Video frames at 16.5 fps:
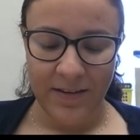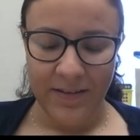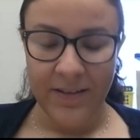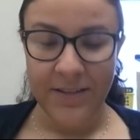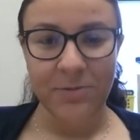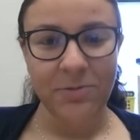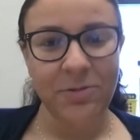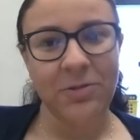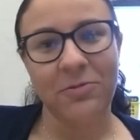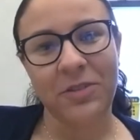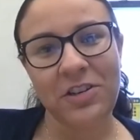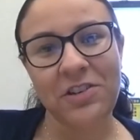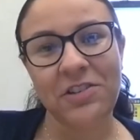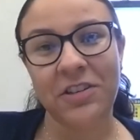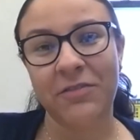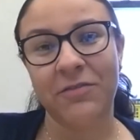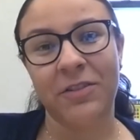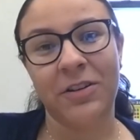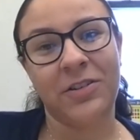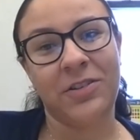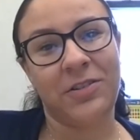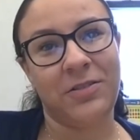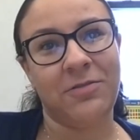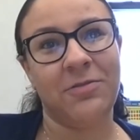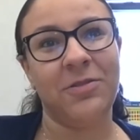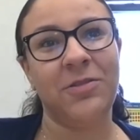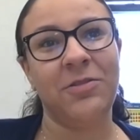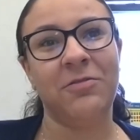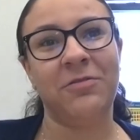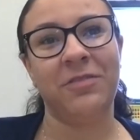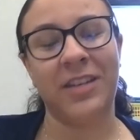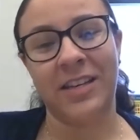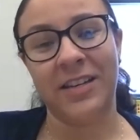Because it was originally for students
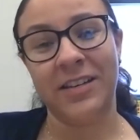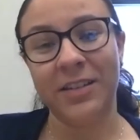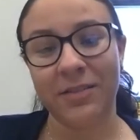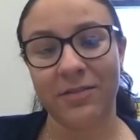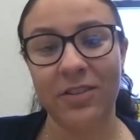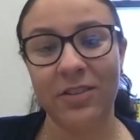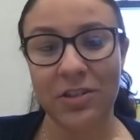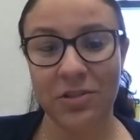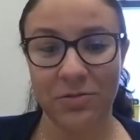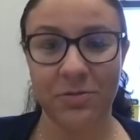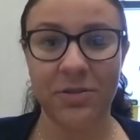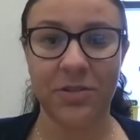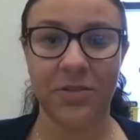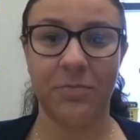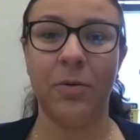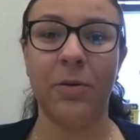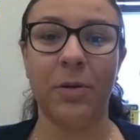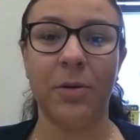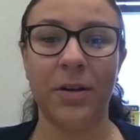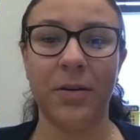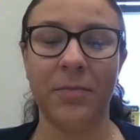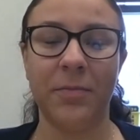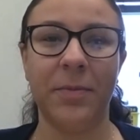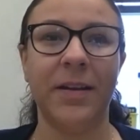who need the visual support,